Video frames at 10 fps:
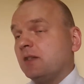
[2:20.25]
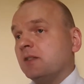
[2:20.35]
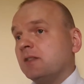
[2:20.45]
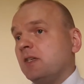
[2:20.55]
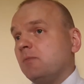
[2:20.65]

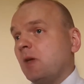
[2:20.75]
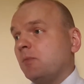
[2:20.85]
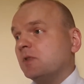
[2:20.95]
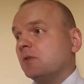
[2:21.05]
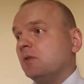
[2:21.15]
and team
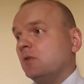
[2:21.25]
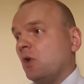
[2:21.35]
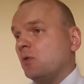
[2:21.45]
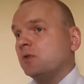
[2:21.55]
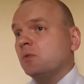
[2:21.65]
members could
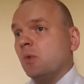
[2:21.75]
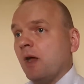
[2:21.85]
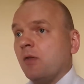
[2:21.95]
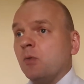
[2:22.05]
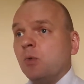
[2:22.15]
go to
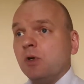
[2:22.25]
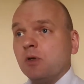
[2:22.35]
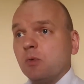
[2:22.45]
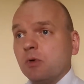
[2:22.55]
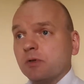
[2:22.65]
where the
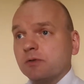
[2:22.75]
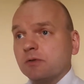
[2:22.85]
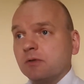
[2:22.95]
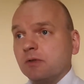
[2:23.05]
work was?